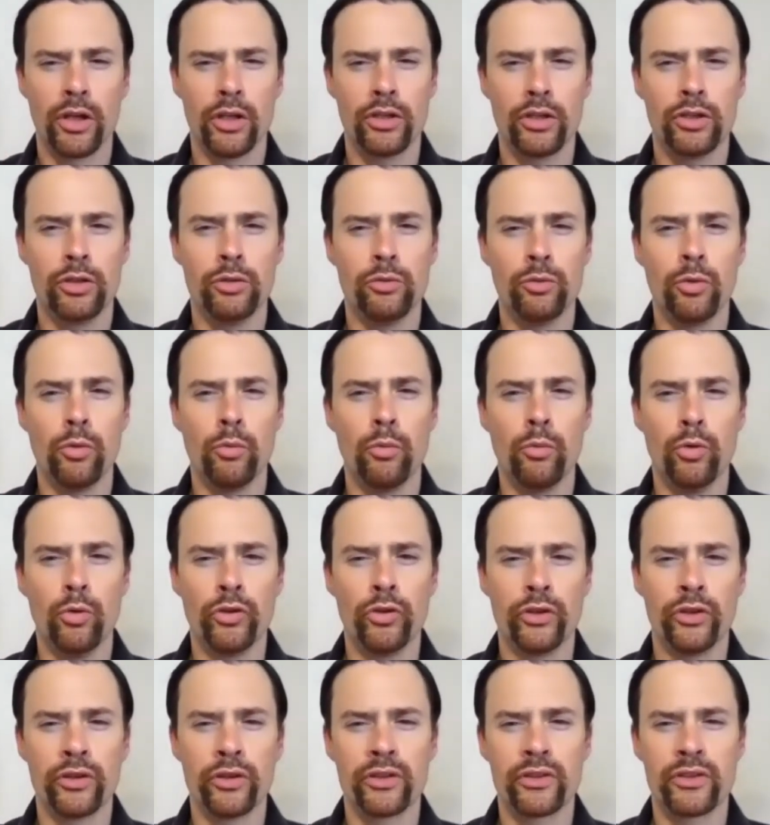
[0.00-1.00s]
you
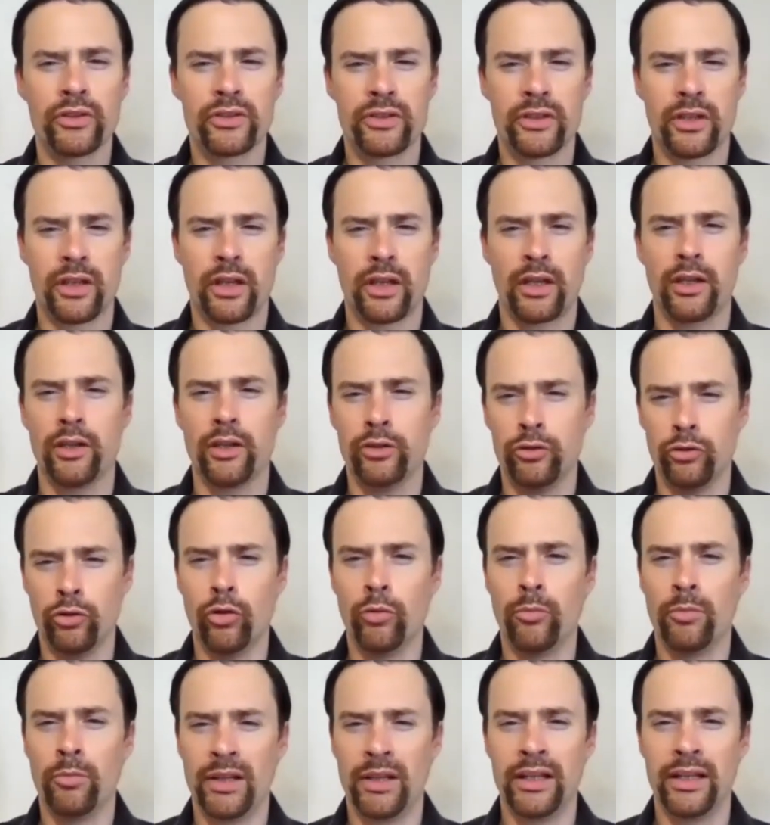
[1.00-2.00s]
wouldn't uh,
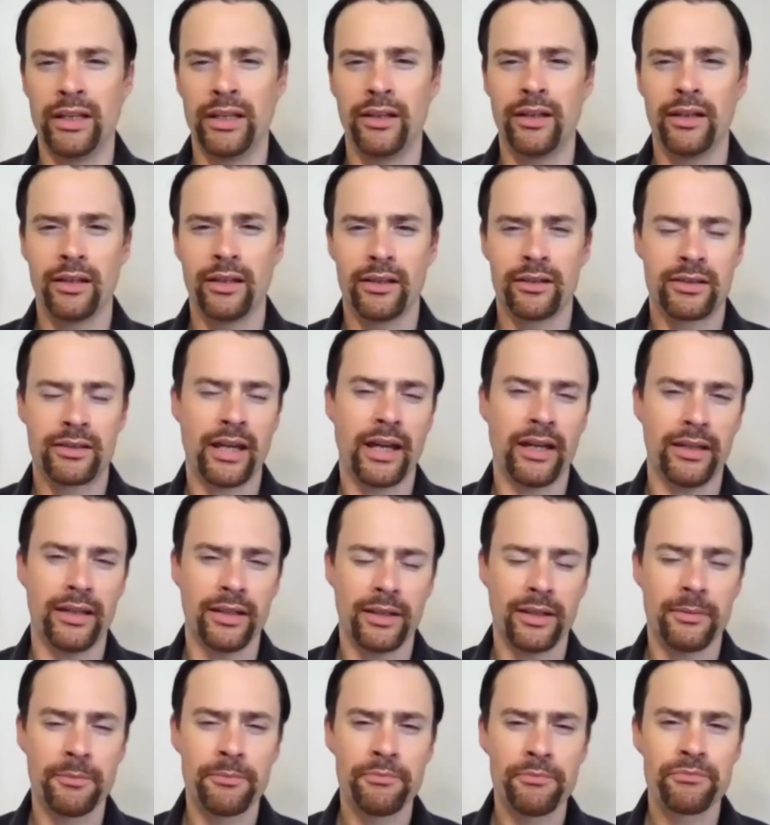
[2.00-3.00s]
normally
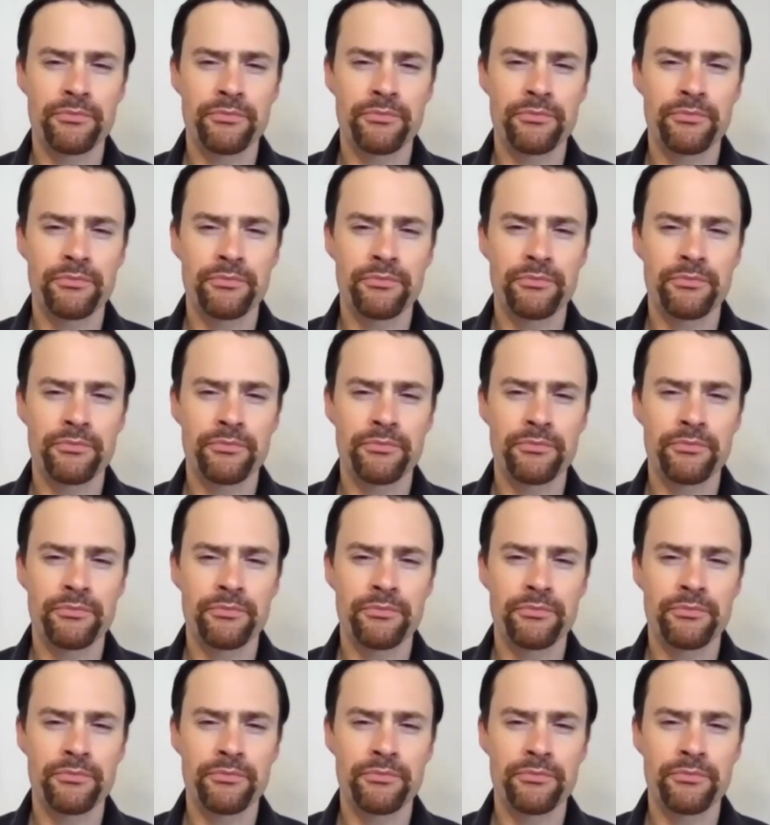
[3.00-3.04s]
take.